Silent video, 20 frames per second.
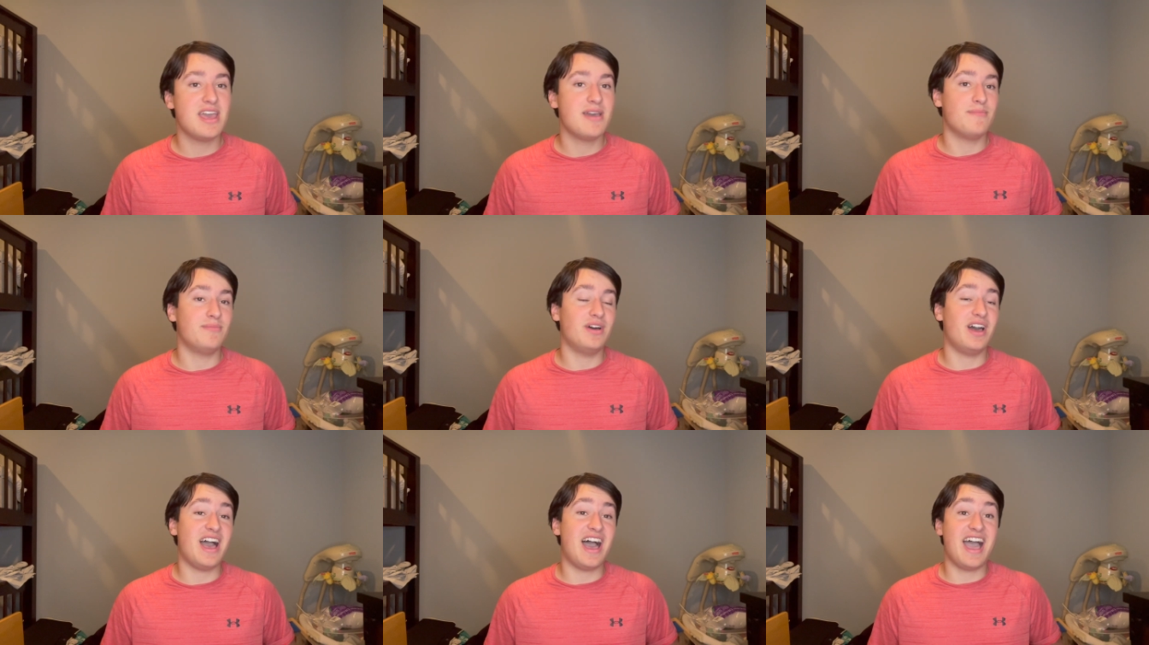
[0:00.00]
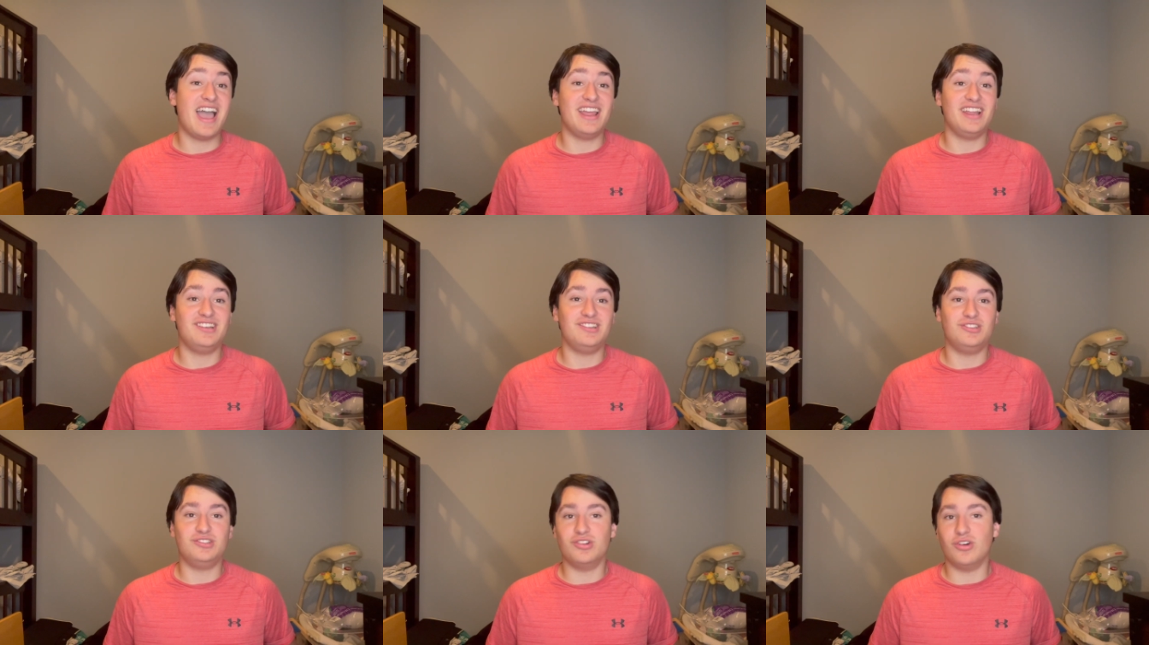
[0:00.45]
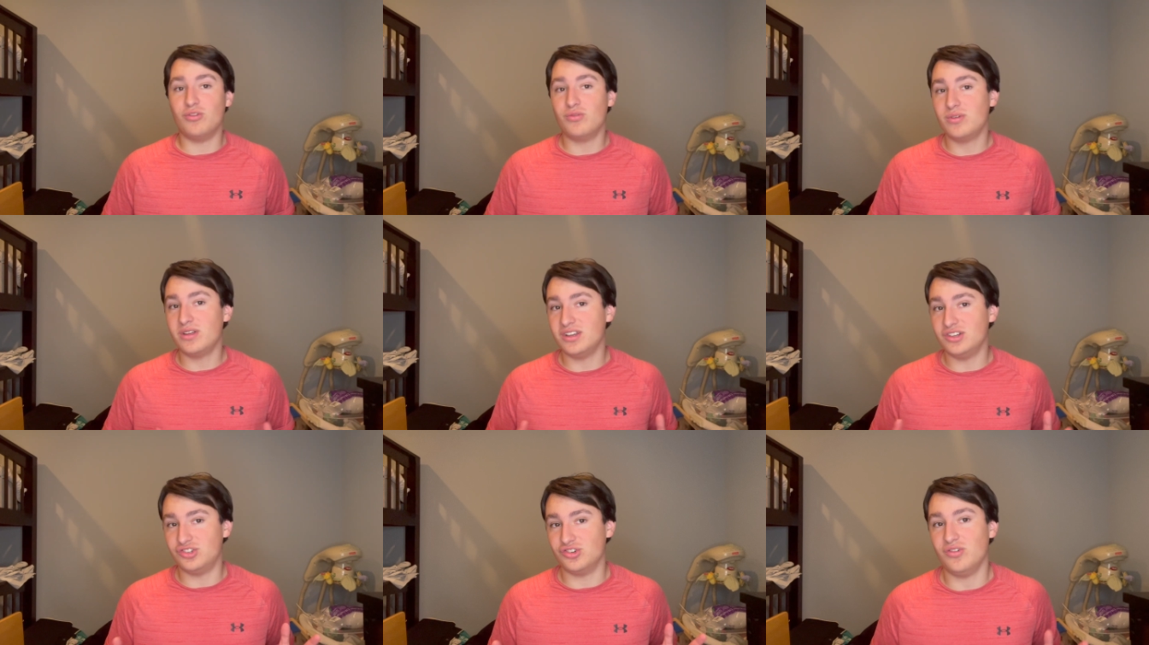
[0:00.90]
but I
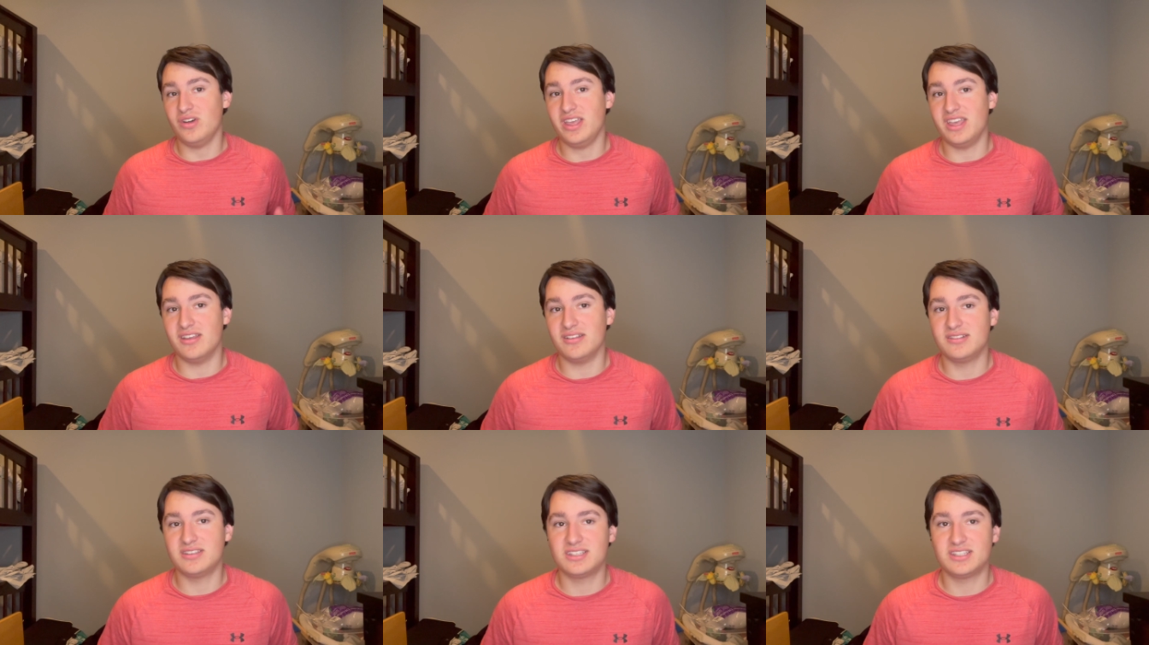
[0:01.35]
don't enjoy it.